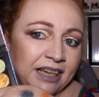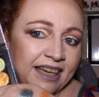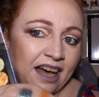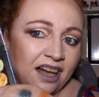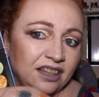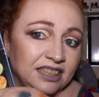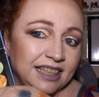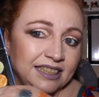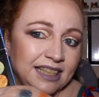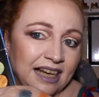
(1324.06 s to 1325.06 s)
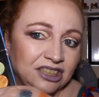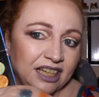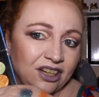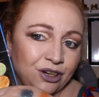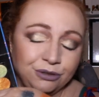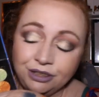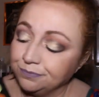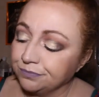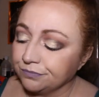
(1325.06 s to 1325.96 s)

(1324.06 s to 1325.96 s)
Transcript: here, the six eyeshadows.